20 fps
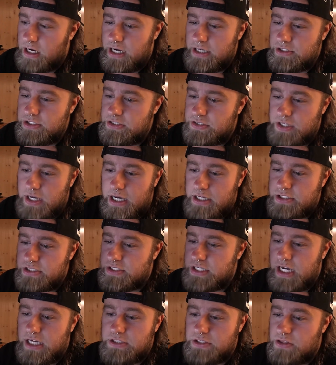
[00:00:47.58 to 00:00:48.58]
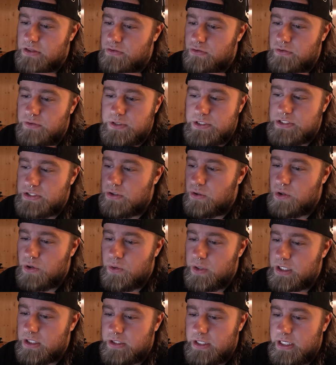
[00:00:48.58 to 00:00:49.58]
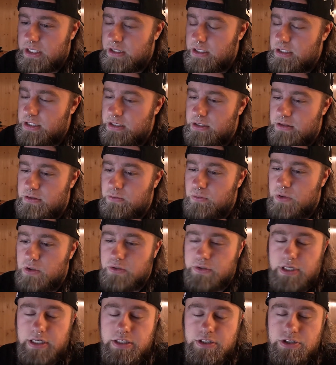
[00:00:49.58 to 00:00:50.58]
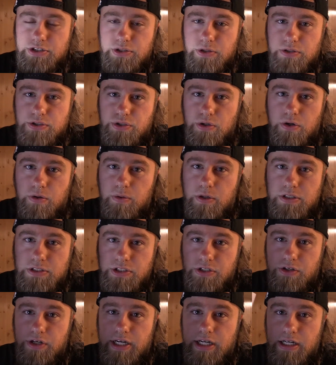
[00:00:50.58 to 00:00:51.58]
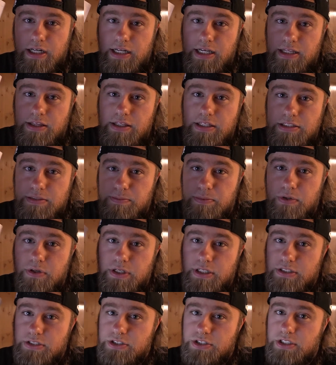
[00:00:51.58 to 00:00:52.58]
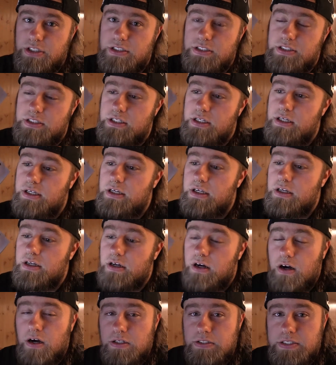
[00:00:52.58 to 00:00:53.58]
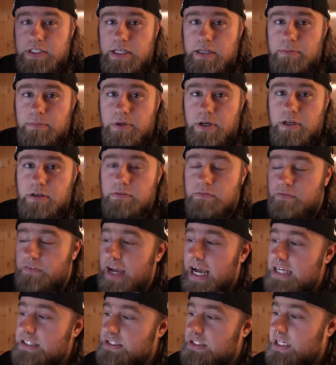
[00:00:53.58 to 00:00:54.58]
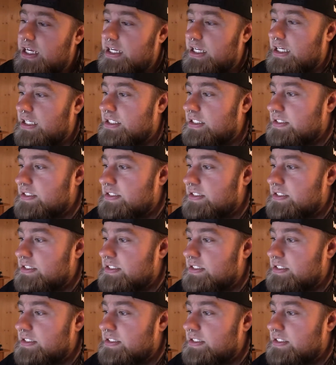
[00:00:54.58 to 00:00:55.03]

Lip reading: just got through it so quickly, and the world that George Orwell has created in this book is just haunting but fascinating at the